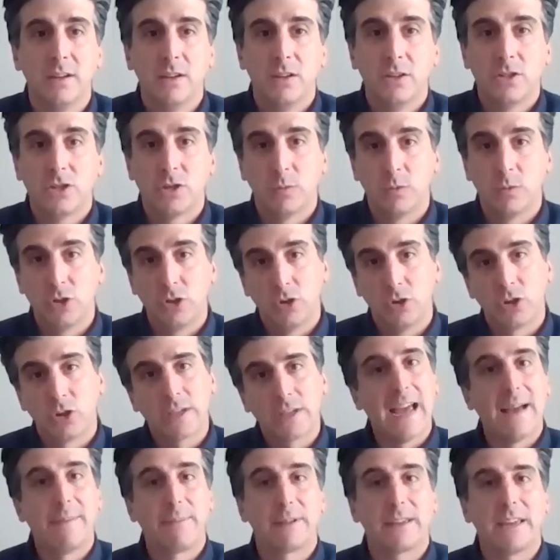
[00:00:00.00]
So when you look at
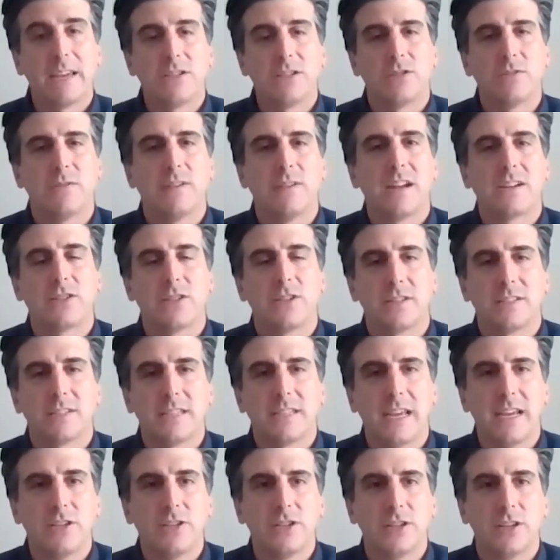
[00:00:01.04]
application
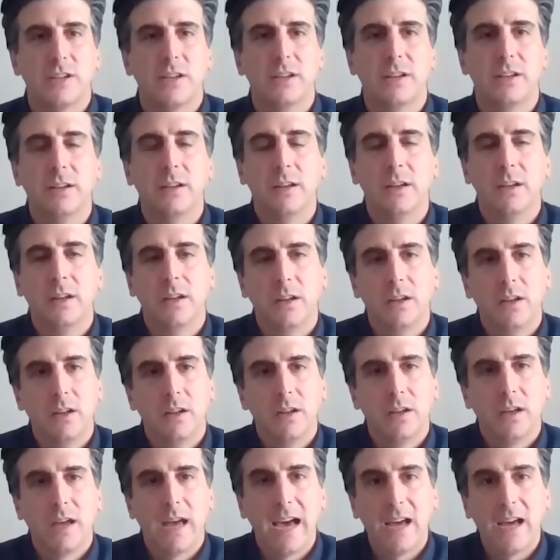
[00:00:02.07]
rationalization,
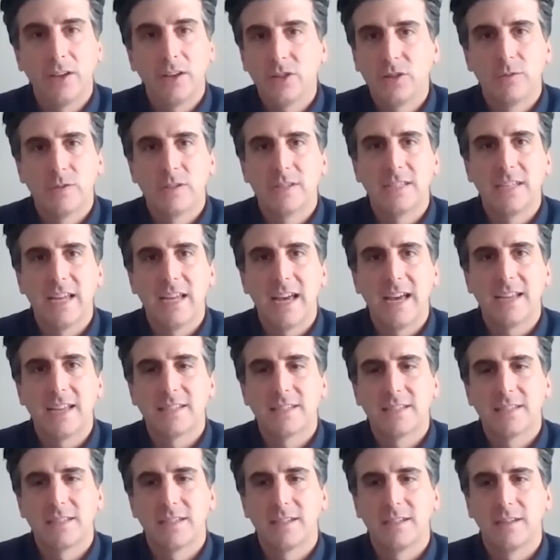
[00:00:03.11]
how do you
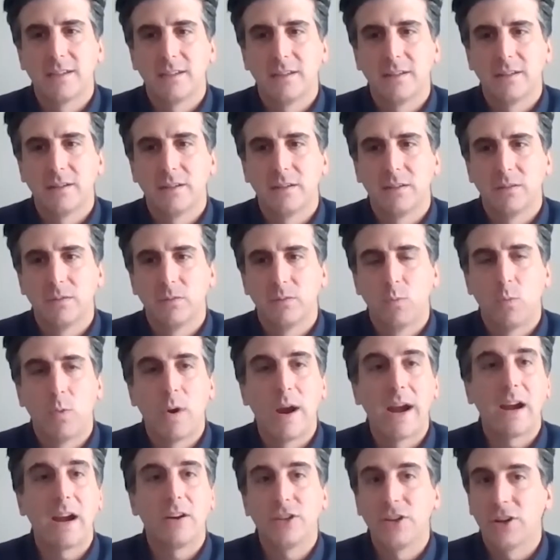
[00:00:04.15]
assess
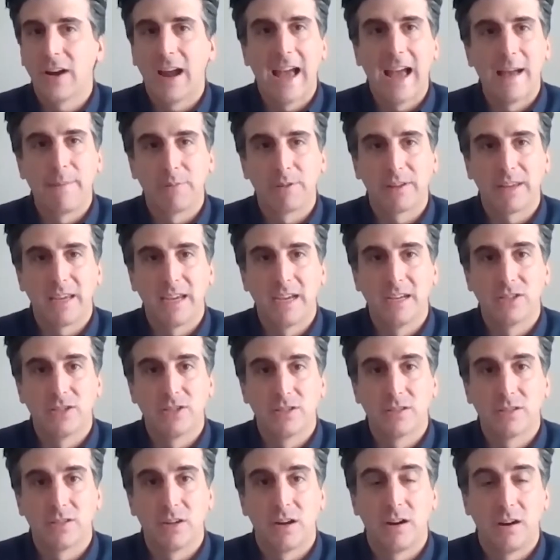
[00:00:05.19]
where your
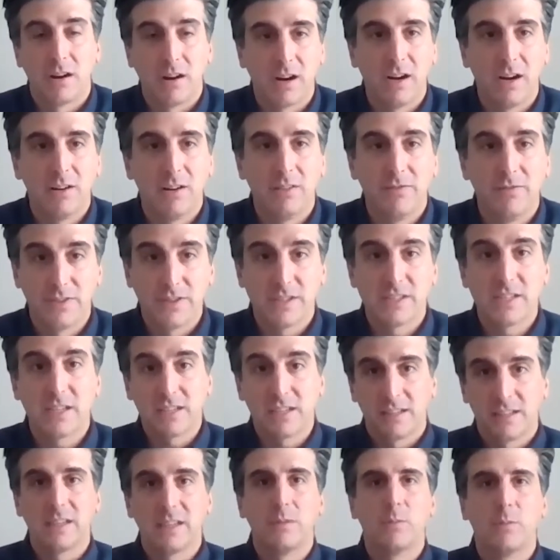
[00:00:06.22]
applications are
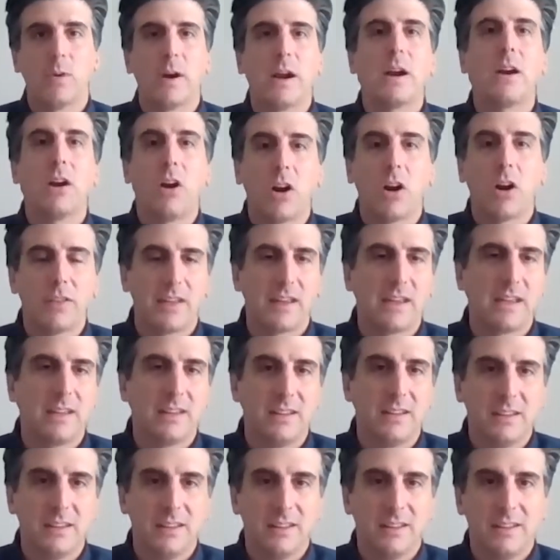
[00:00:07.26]
physically? Where are
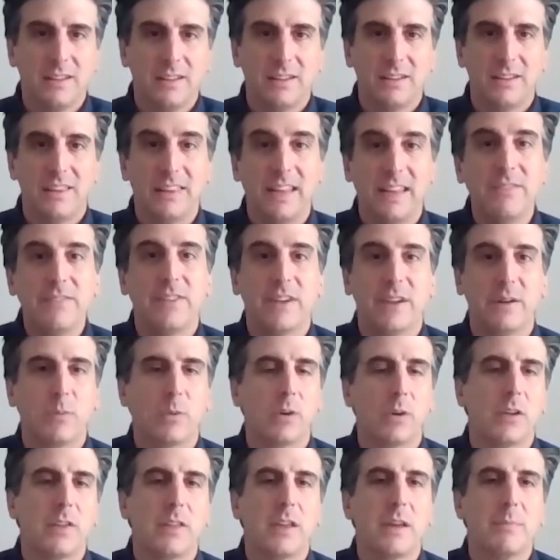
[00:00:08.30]
they living?
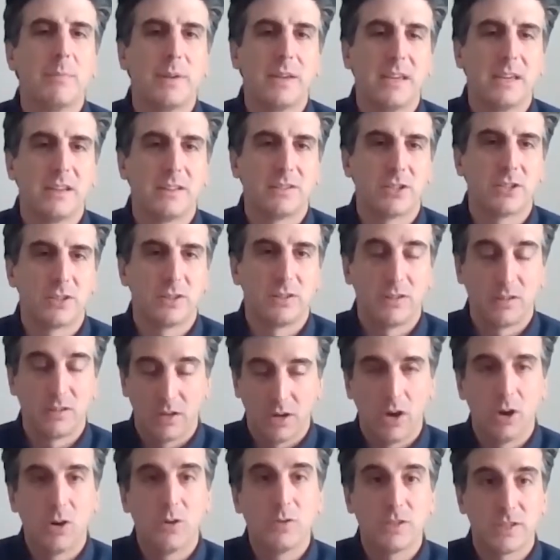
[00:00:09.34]
Where are they being
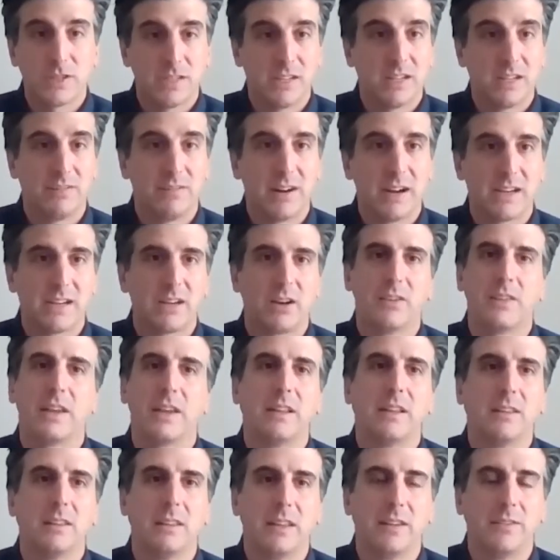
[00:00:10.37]
hosted, right? Are
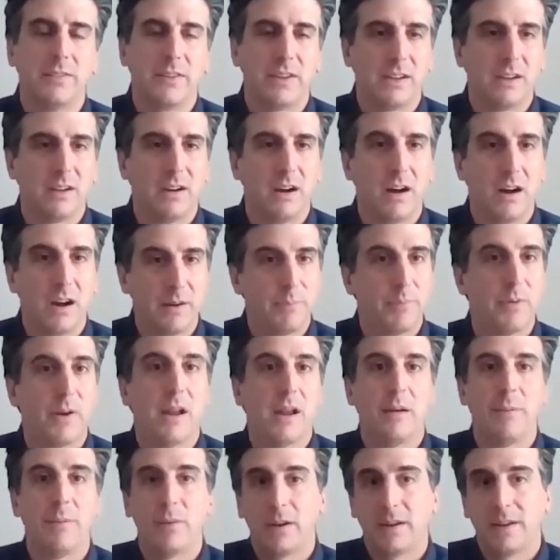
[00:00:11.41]
they living
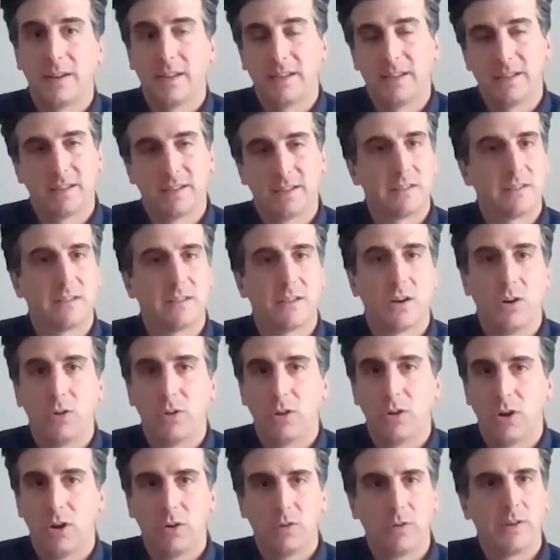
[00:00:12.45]
on-prem, in the
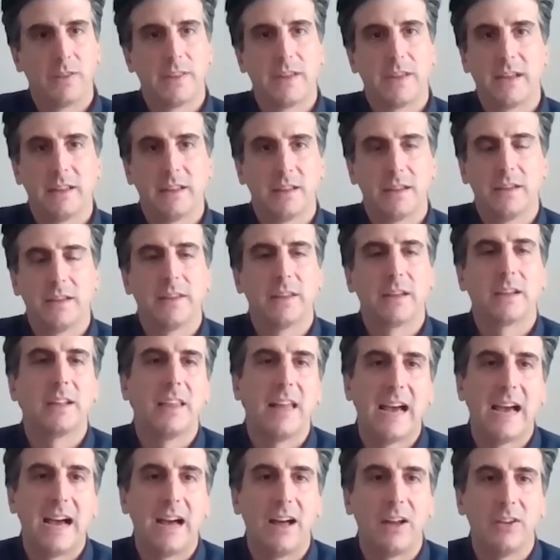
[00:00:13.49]
colo, or are they in the
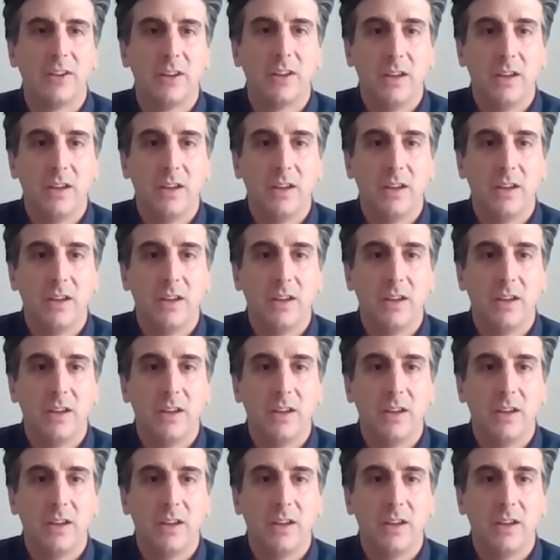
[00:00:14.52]
cloud?